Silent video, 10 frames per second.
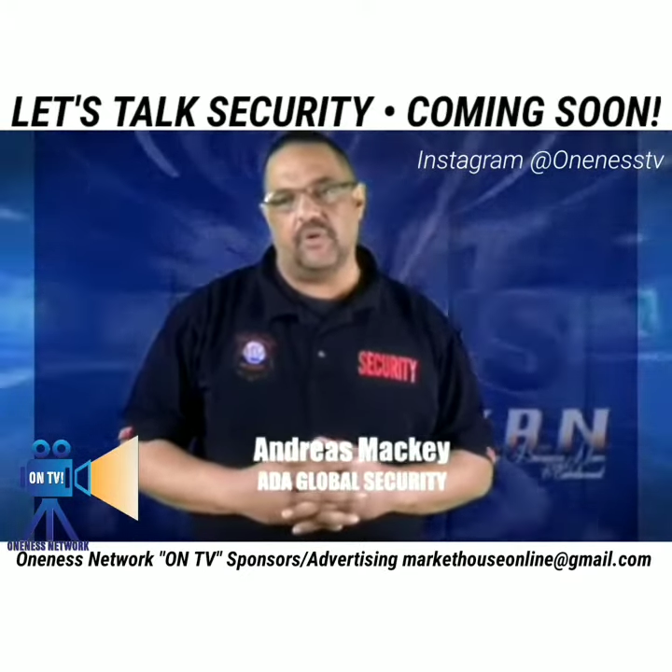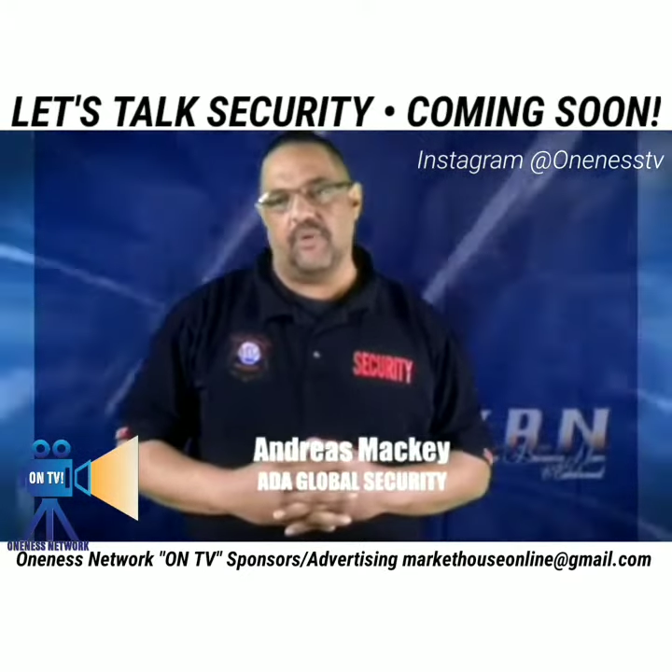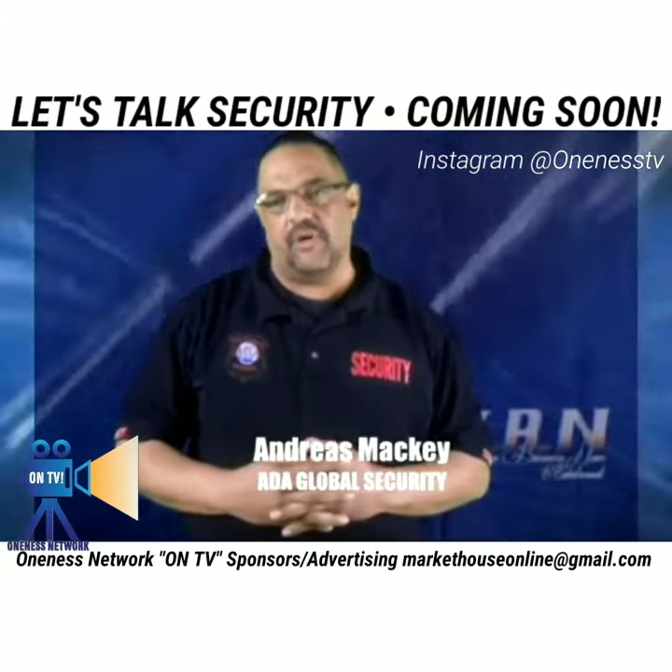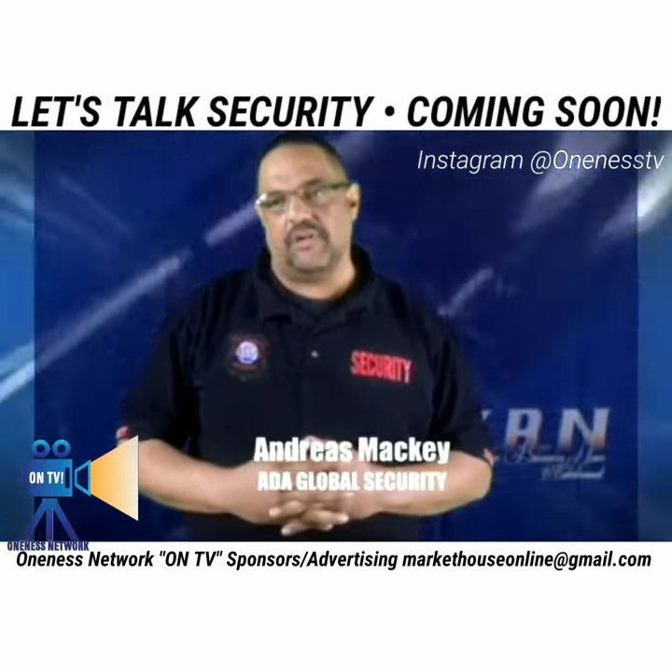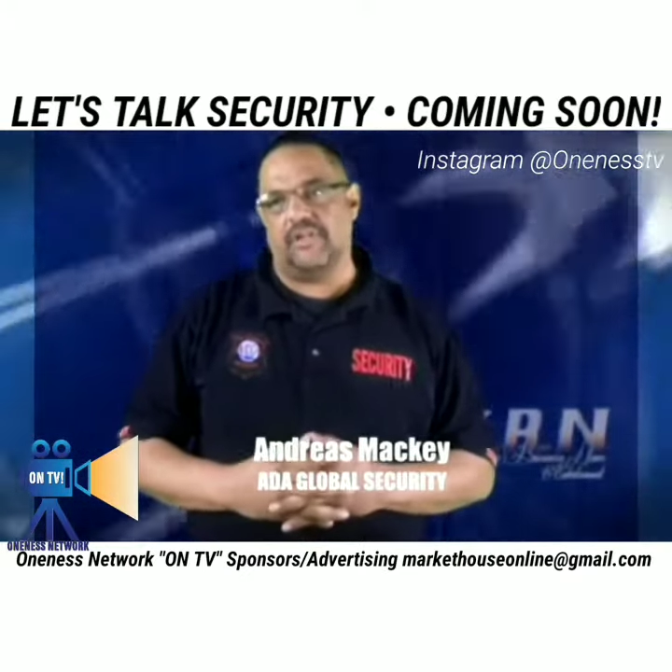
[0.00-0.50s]

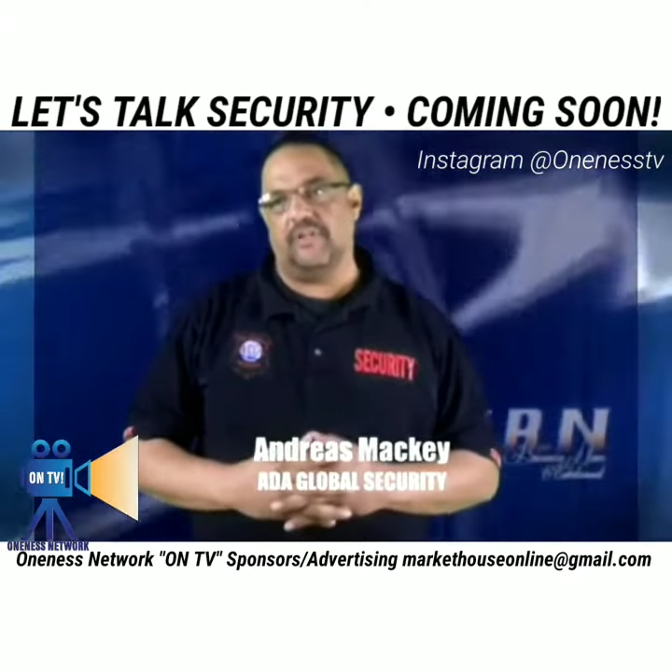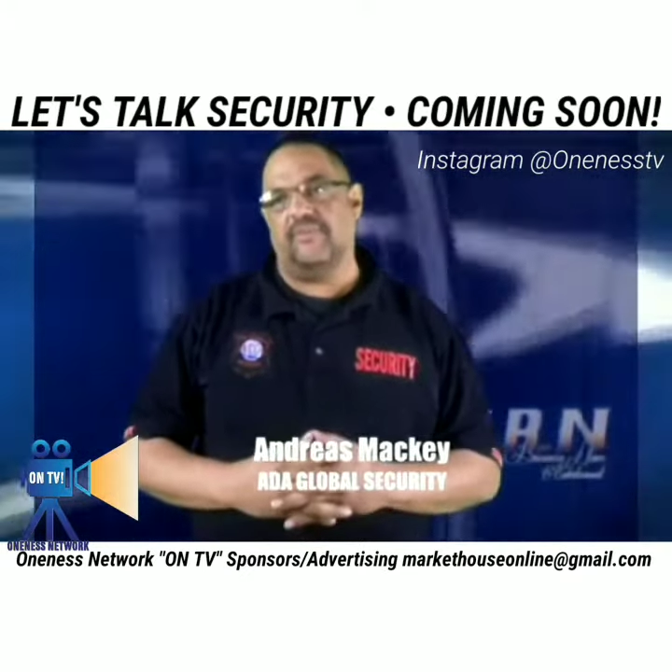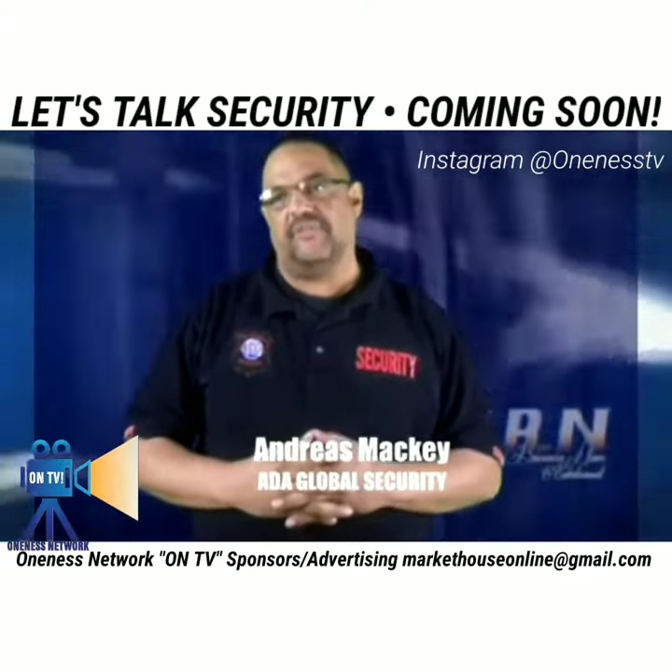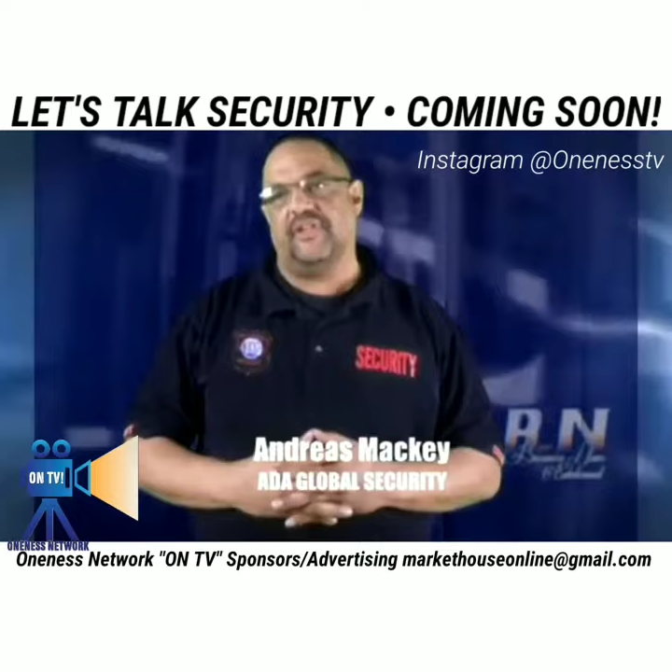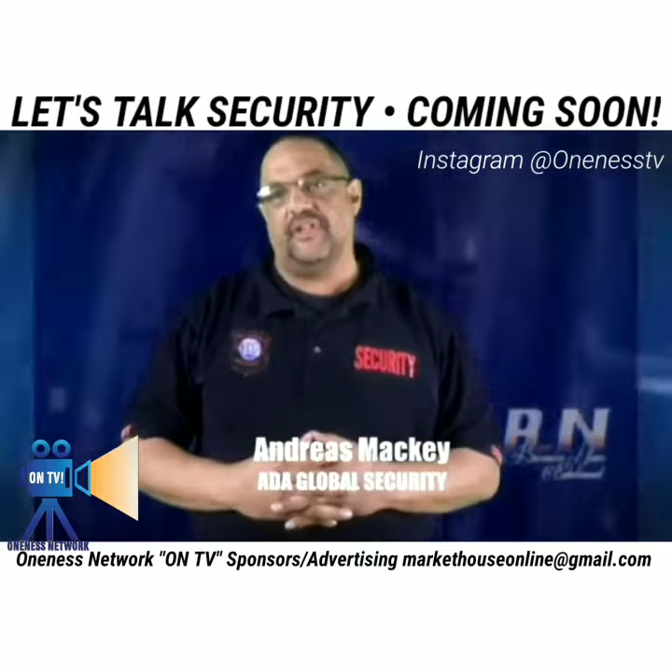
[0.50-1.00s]
marketing company,
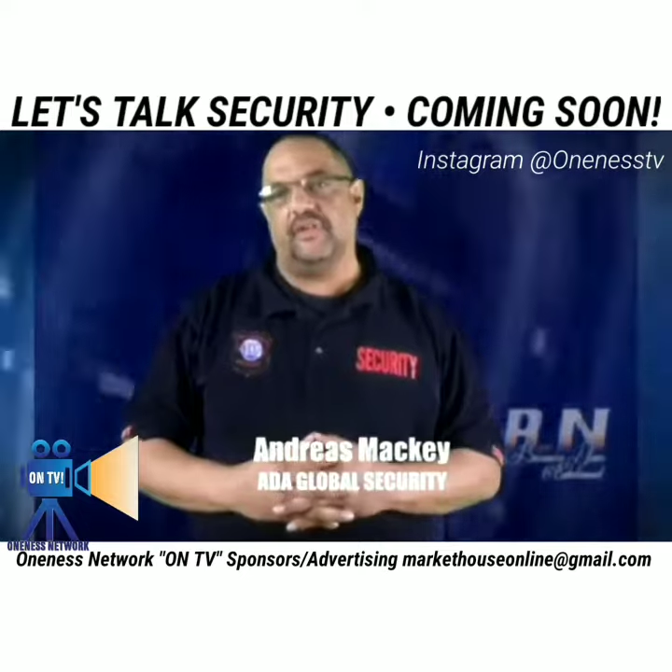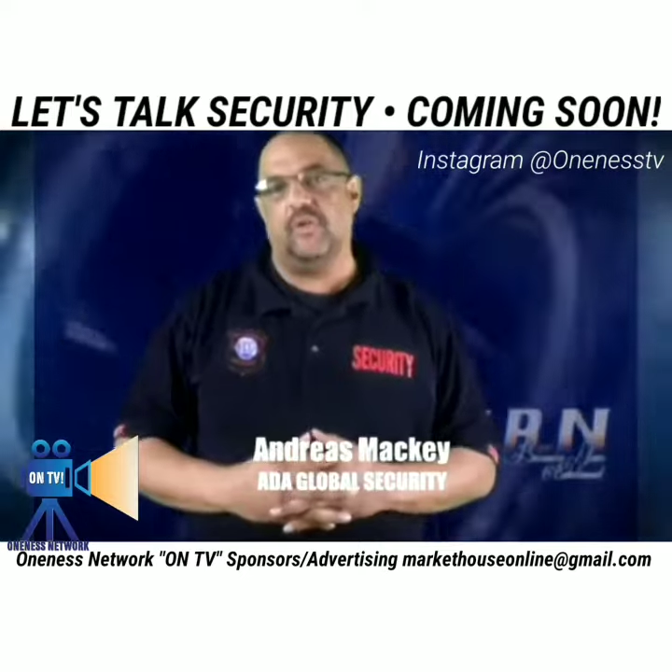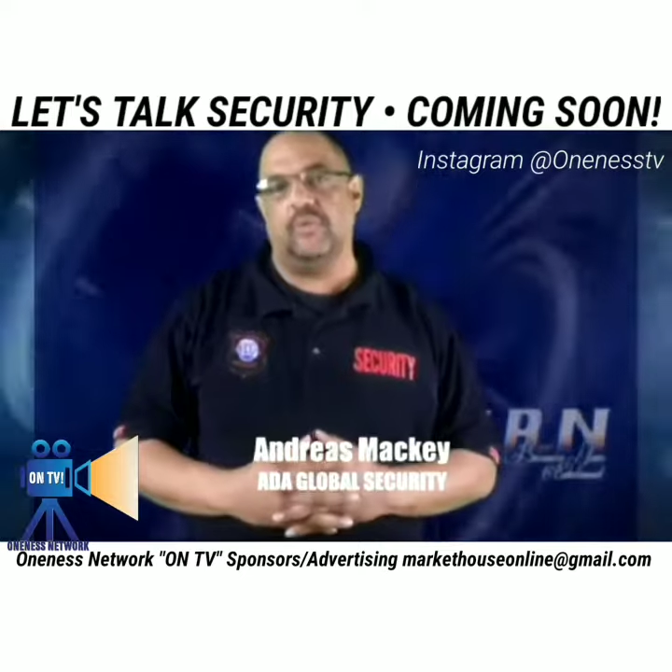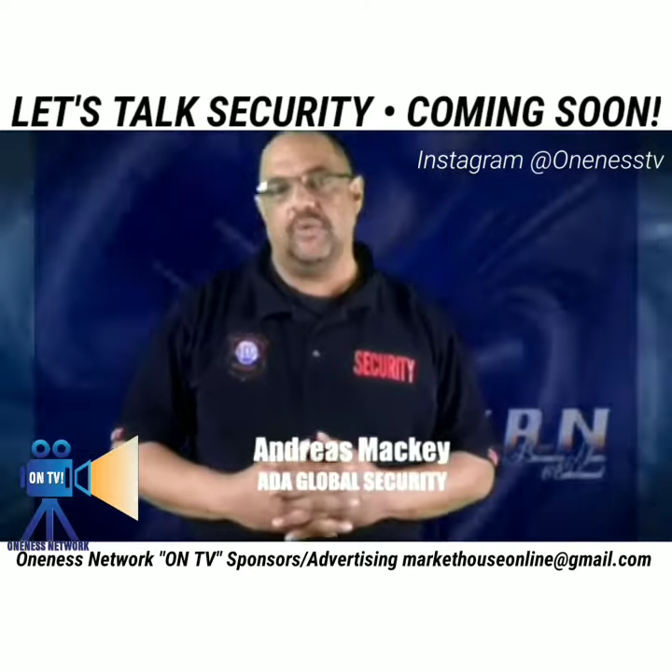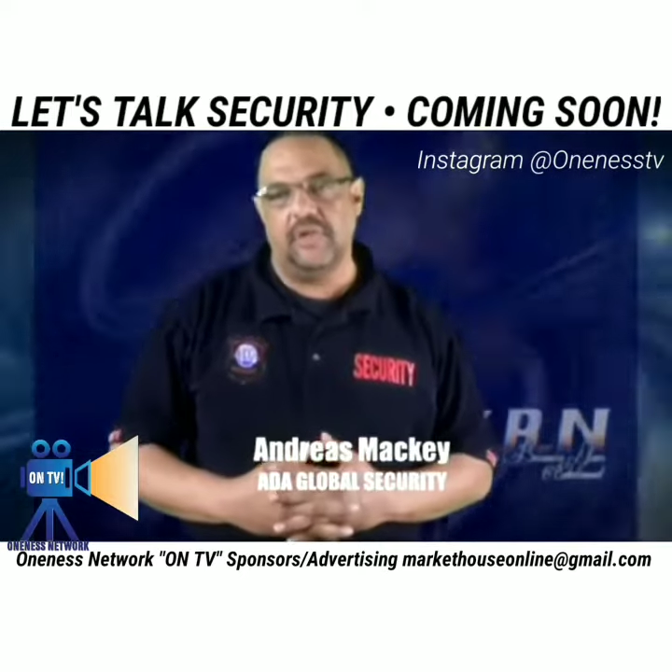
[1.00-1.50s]
say
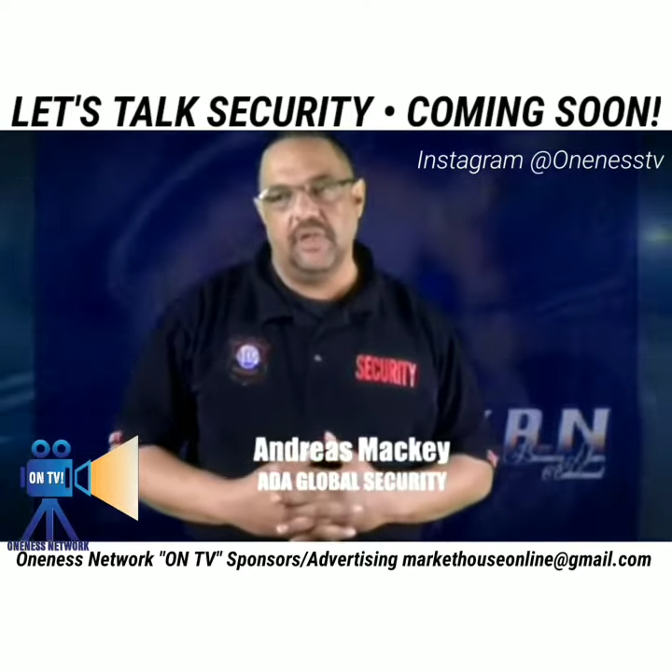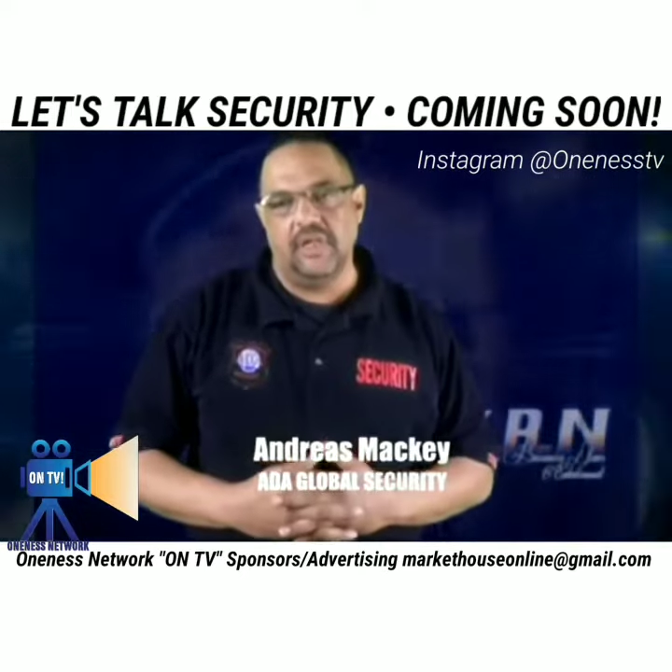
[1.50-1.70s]
global.